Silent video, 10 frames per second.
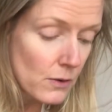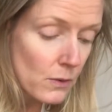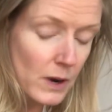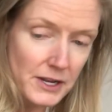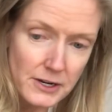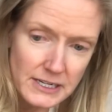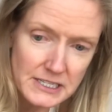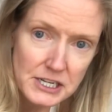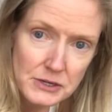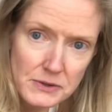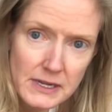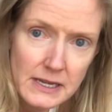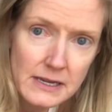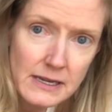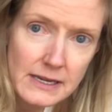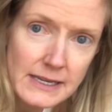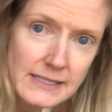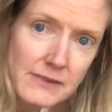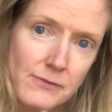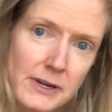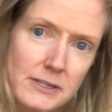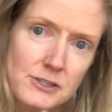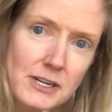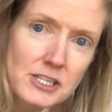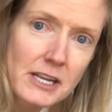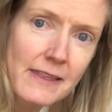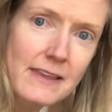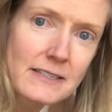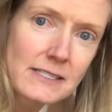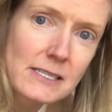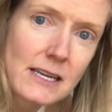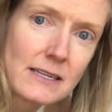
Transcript: What you're going to do is, if we are stretching this